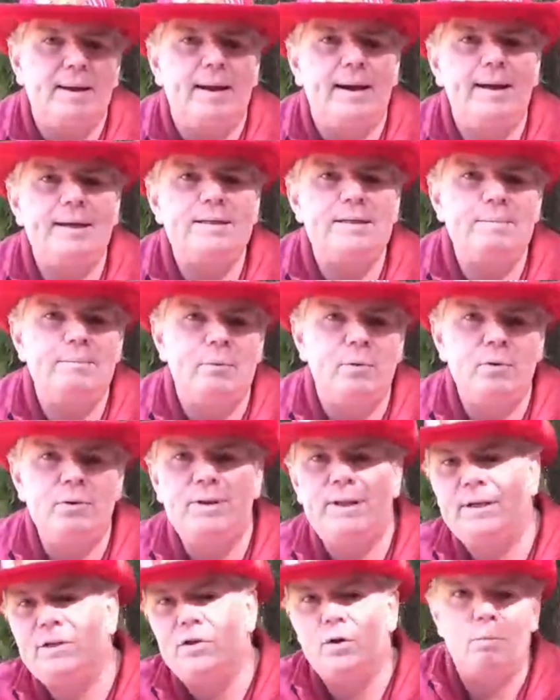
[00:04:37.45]
it's important
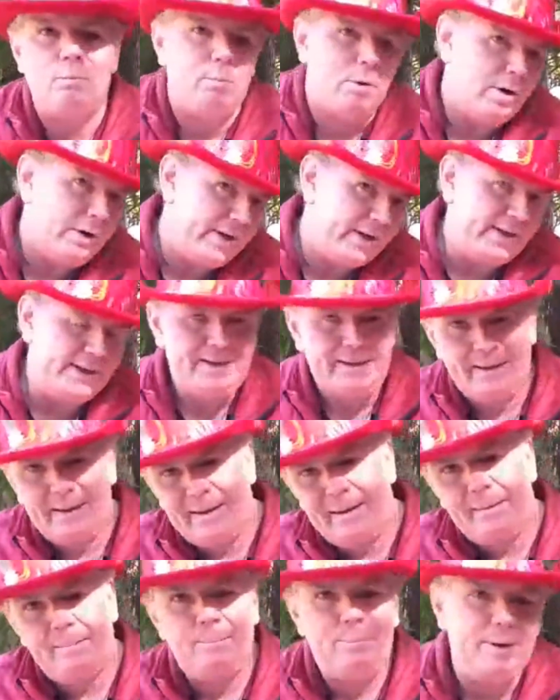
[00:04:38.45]
that your body
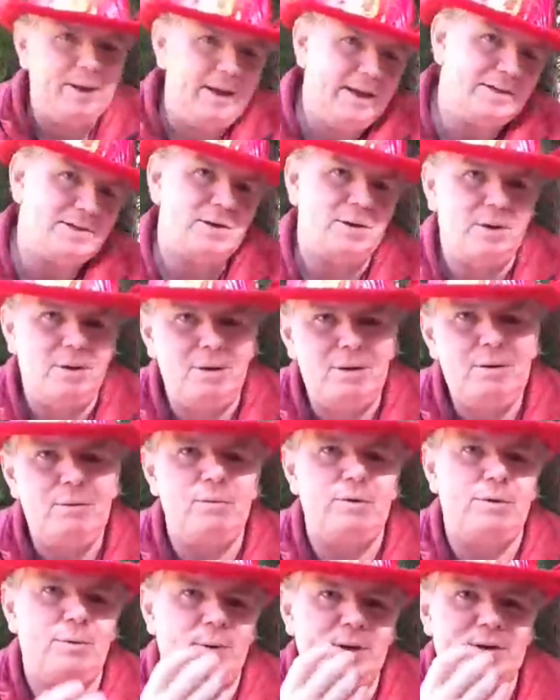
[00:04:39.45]
plays along
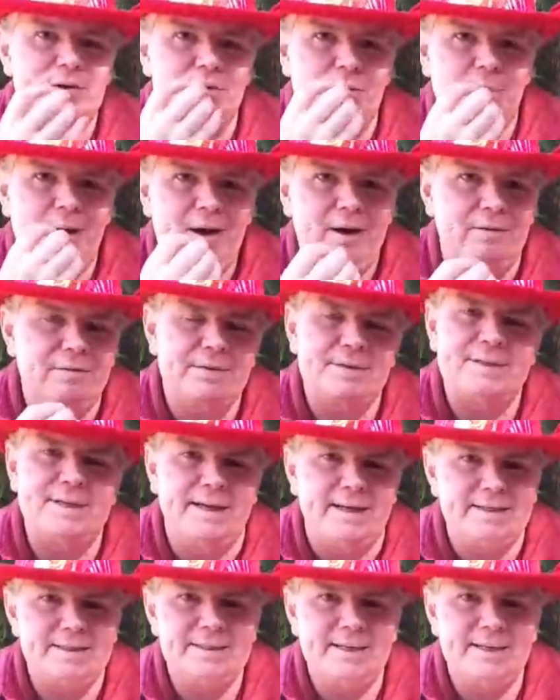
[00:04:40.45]
with what your mouth says.